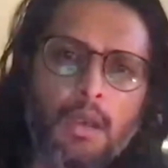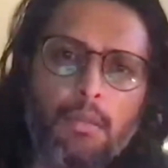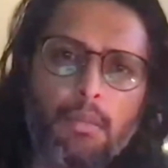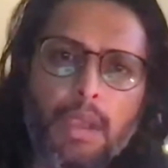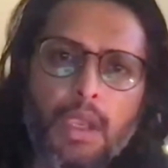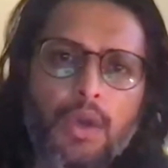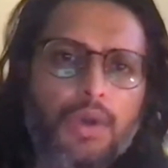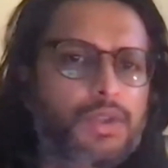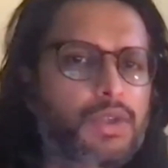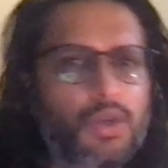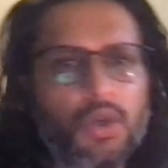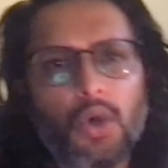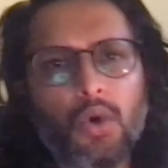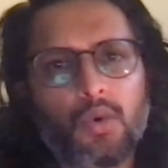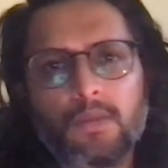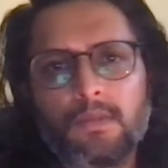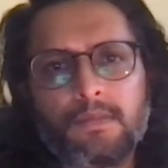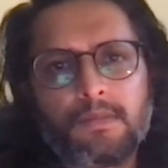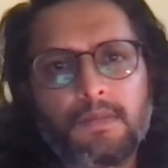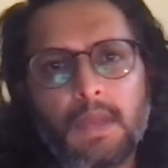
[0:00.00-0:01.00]
Because
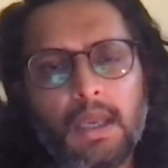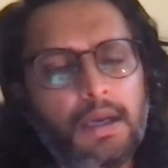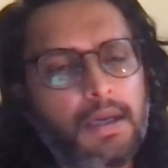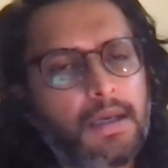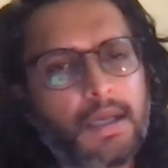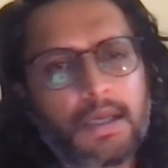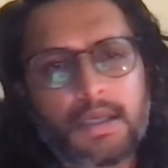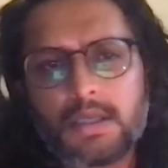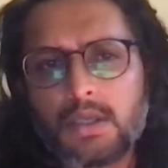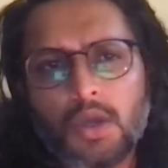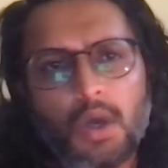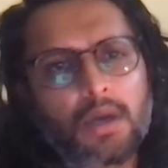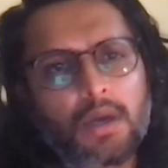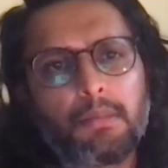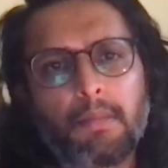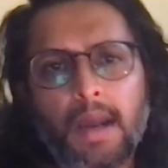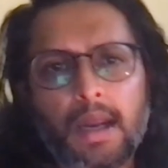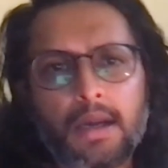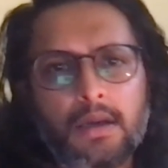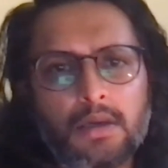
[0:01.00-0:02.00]
no, it does not
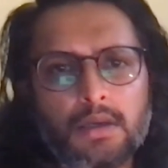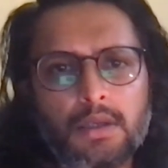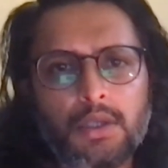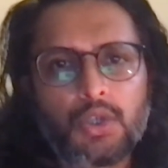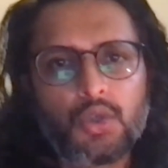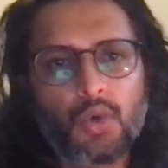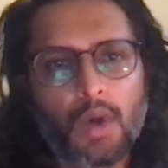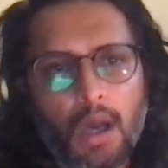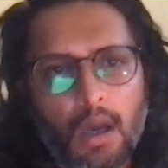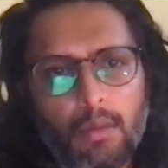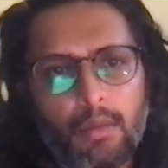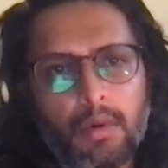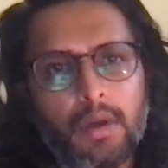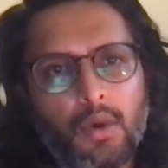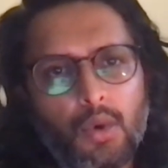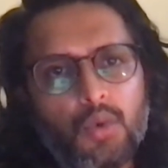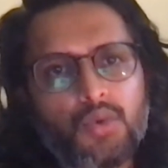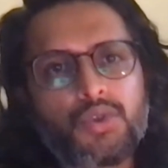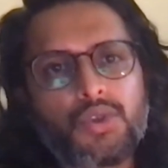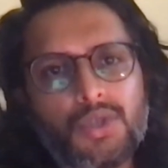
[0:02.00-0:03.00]
matter to our
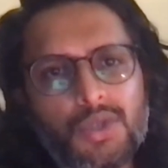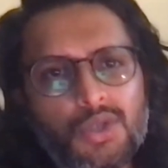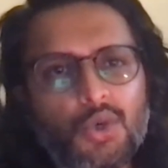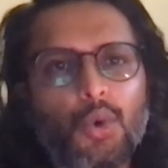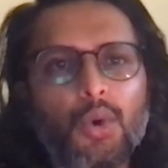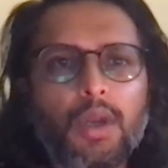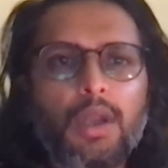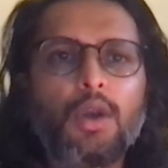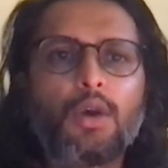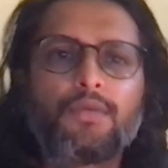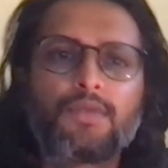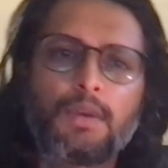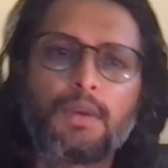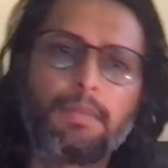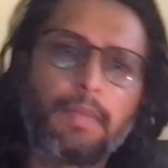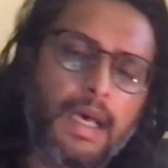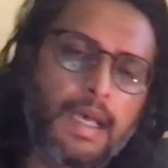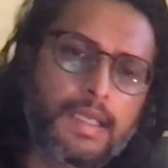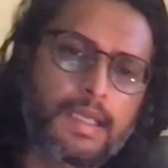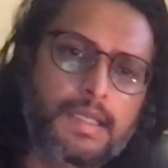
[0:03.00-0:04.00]
own story of the
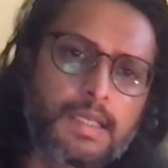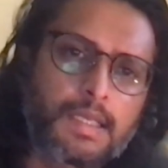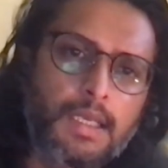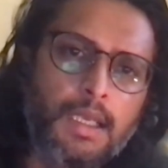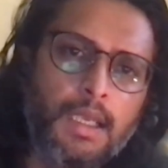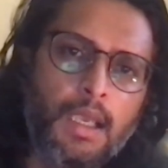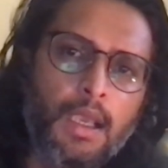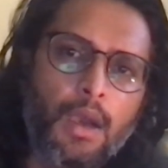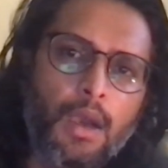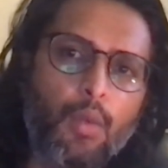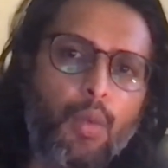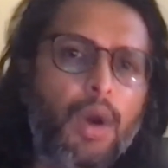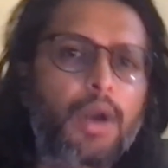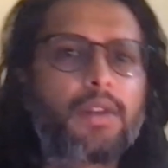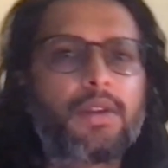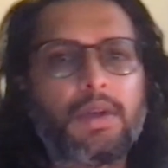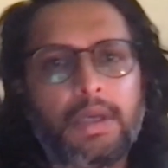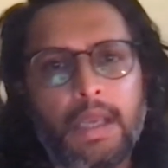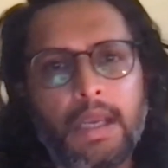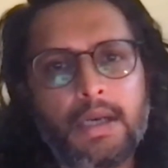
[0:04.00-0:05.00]
past
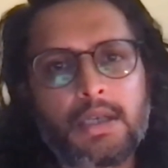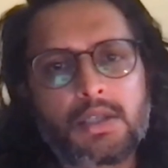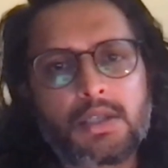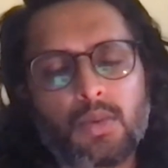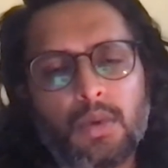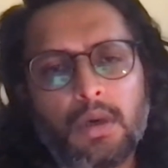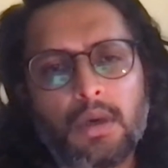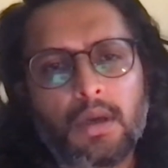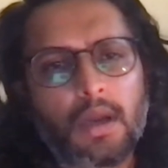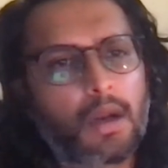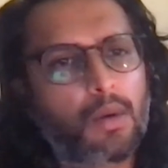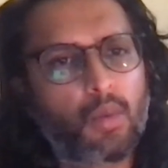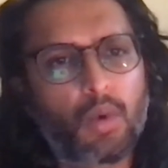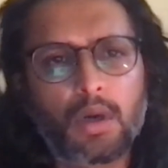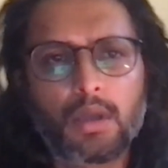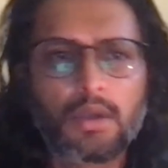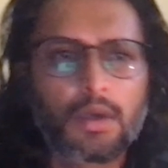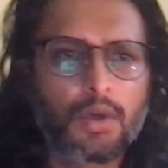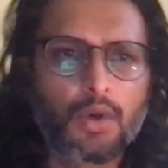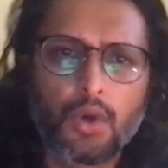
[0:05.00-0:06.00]
what the dates were and
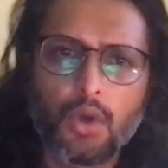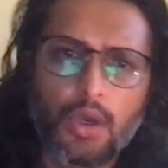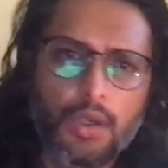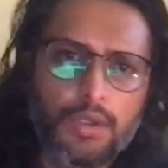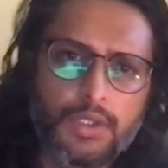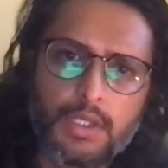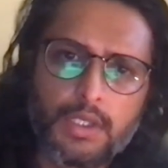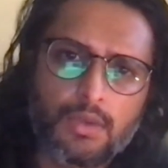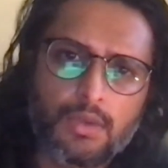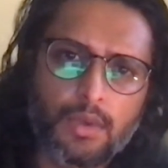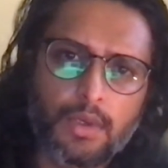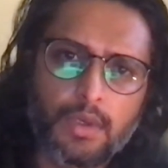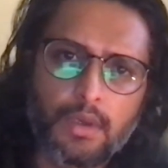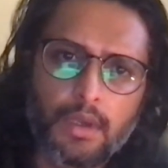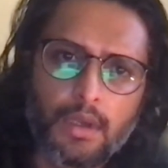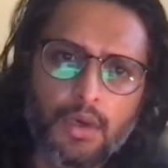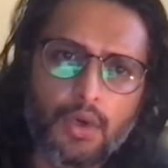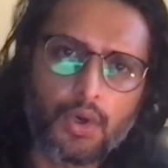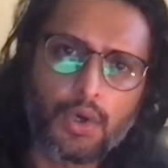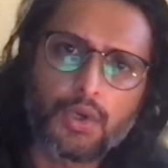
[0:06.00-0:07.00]
what the chronologies were.
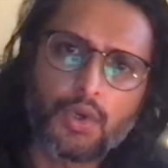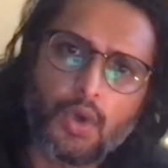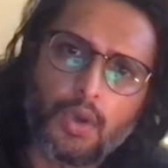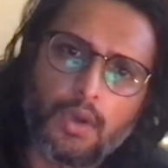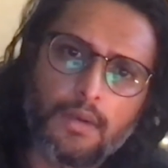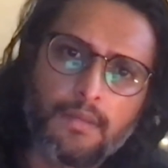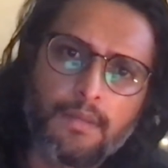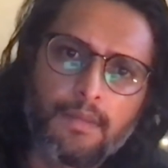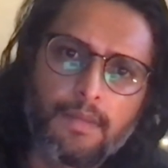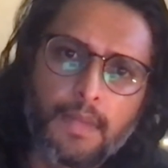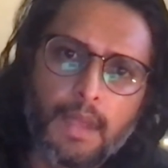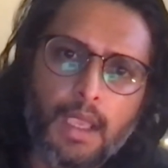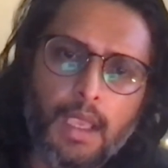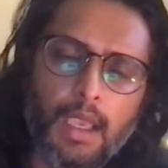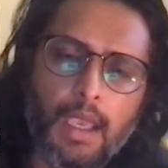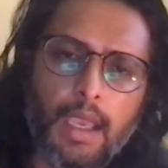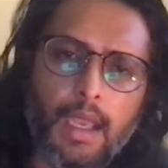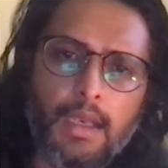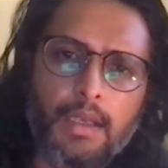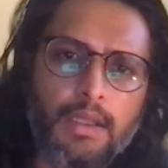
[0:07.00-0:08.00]
Not at all.
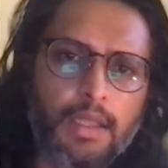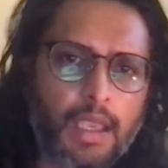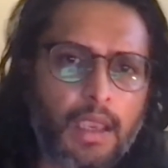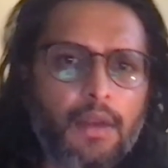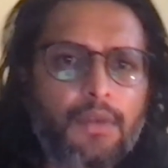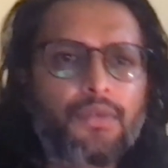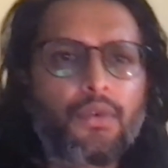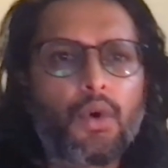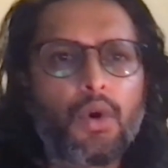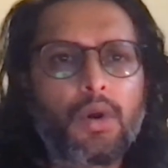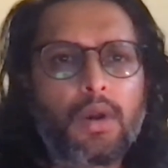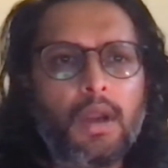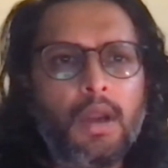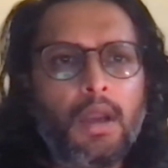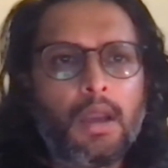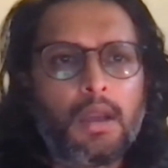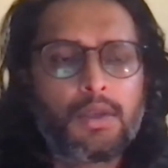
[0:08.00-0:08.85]
And therefore,